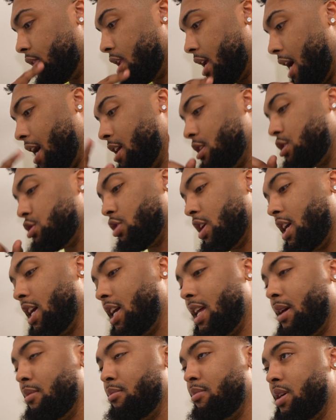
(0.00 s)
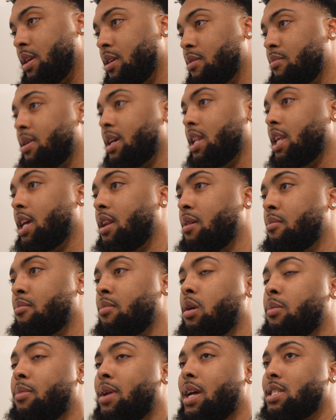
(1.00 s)
I trade that bill money, and the
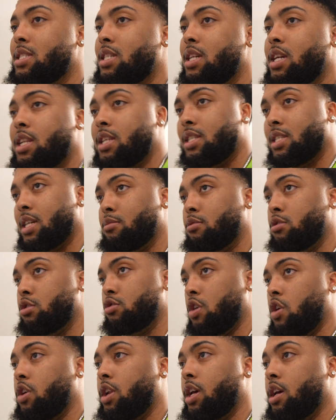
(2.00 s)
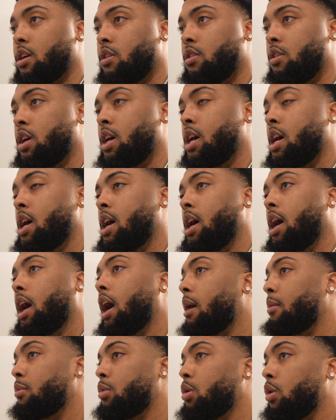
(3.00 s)
moment I see any type of drawdown,
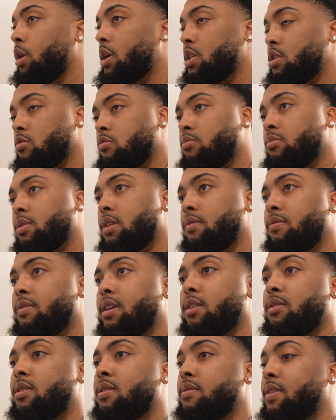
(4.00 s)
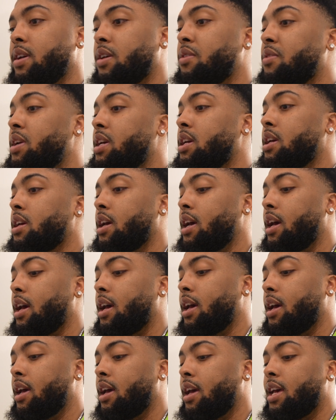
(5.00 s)
I'm going to be very, very
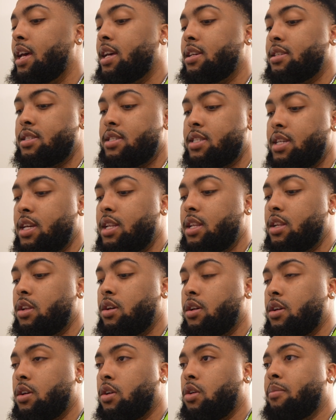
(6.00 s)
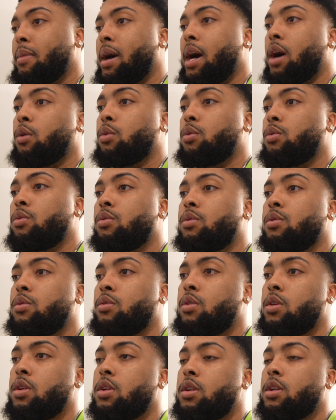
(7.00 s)
hesitant about
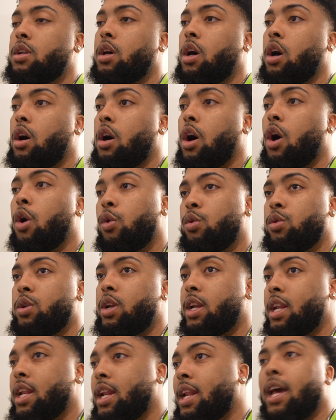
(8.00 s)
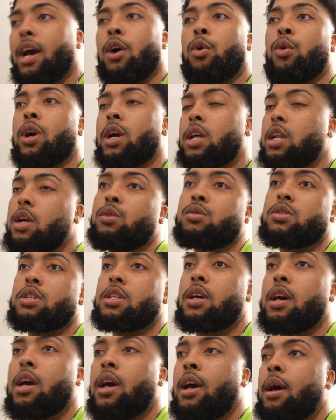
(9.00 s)
holding it or closing
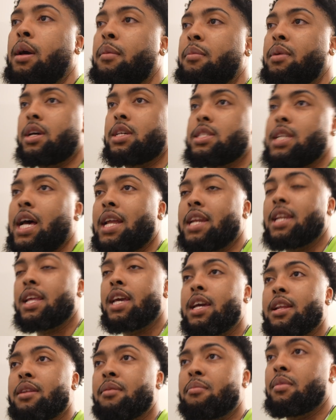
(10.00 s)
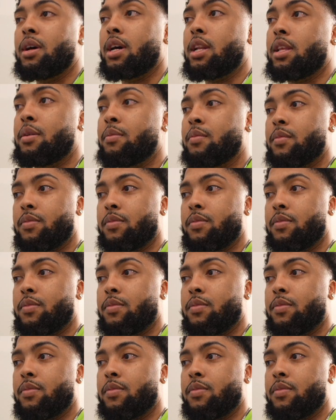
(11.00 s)
it because I need the money.